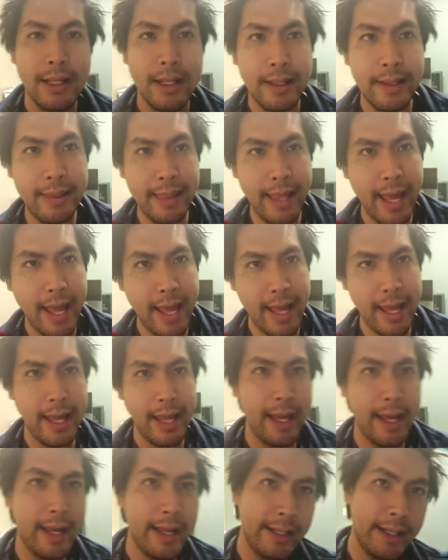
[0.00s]

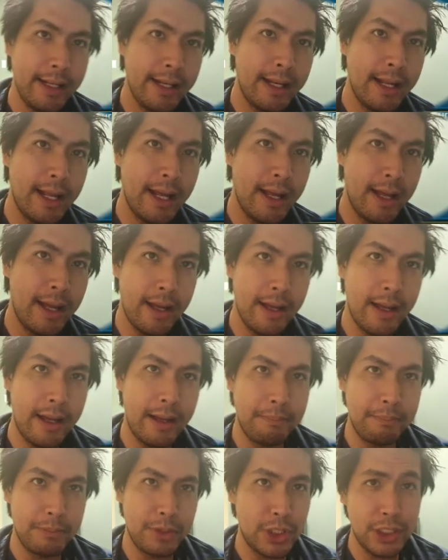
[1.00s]
than
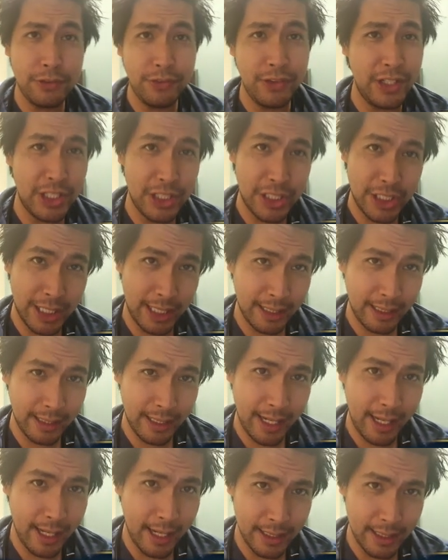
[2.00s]
just finishing a